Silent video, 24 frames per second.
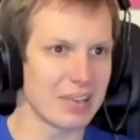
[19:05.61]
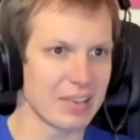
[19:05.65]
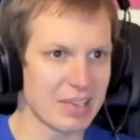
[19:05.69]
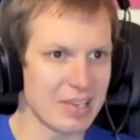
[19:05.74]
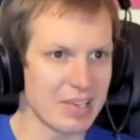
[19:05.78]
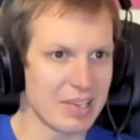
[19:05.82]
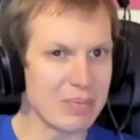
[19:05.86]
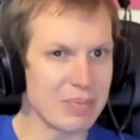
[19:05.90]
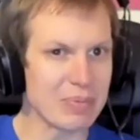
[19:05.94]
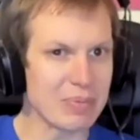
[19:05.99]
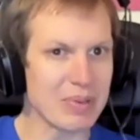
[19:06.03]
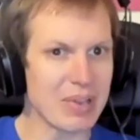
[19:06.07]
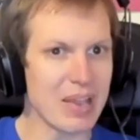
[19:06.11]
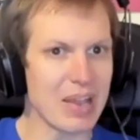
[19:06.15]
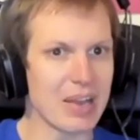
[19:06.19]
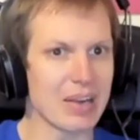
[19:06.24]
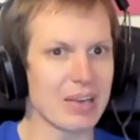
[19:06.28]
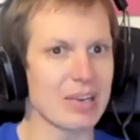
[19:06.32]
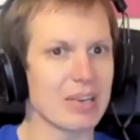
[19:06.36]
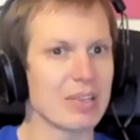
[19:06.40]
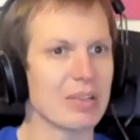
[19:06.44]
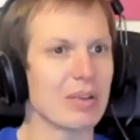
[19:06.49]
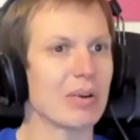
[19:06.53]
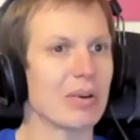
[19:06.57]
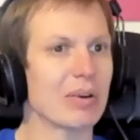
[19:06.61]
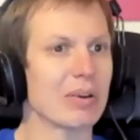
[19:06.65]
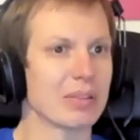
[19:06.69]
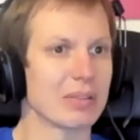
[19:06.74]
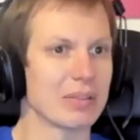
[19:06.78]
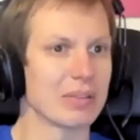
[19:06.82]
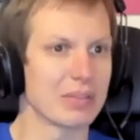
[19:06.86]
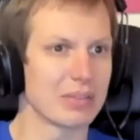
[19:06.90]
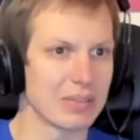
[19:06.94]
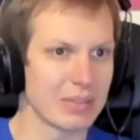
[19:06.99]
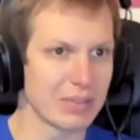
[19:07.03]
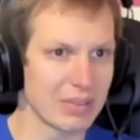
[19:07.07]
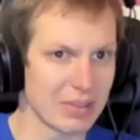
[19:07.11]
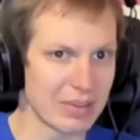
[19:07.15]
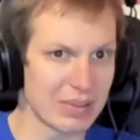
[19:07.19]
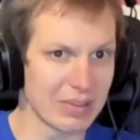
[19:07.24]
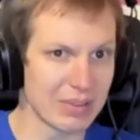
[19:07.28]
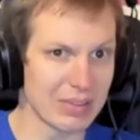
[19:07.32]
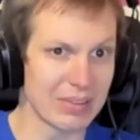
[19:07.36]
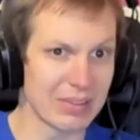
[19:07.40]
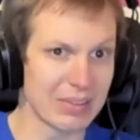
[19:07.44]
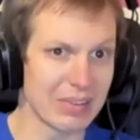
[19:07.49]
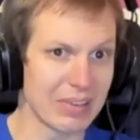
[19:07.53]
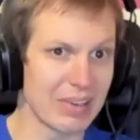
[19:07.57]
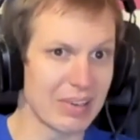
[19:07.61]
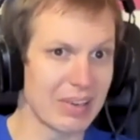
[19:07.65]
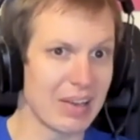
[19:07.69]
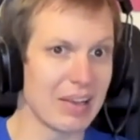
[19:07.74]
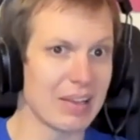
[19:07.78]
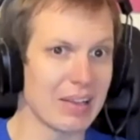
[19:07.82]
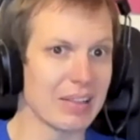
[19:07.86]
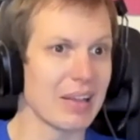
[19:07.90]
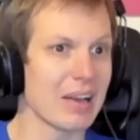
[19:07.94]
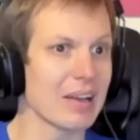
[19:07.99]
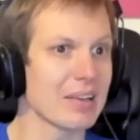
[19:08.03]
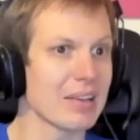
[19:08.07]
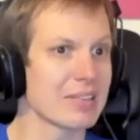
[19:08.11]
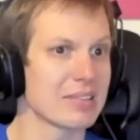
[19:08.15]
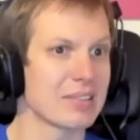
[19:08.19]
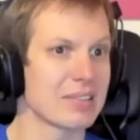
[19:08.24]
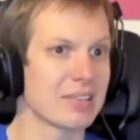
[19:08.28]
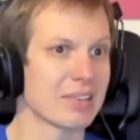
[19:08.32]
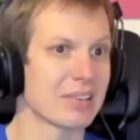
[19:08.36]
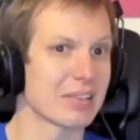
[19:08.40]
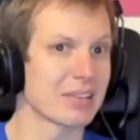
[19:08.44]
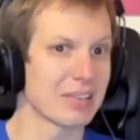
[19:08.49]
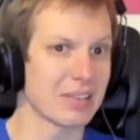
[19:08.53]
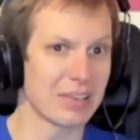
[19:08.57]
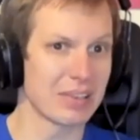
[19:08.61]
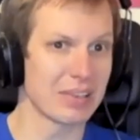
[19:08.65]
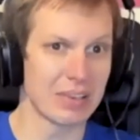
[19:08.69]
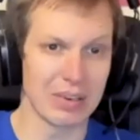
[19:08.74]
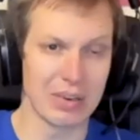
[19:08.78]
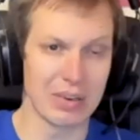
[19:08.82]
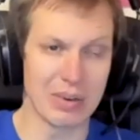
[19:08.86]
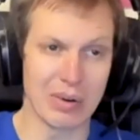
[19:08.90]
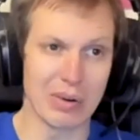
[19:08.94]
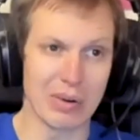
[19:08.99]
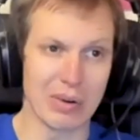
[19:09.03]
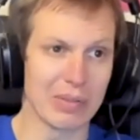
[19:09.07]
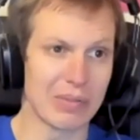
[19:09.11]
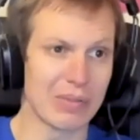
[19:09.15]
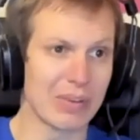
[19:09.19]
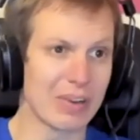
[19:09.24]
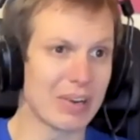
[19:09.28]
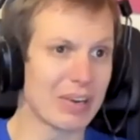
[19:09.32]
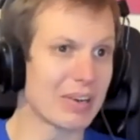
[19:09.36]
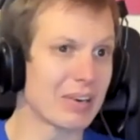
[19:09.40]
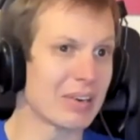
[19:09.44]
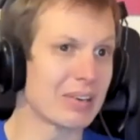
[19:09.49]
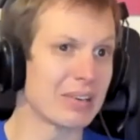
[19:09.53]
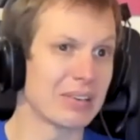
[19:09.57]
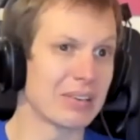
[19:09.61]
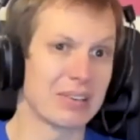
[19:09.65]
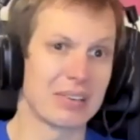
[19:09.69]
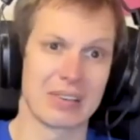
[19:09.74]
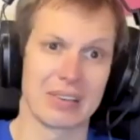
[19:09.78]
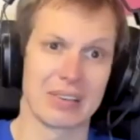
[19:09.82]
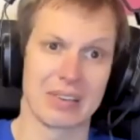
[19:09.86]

keep carrying on Elastic on their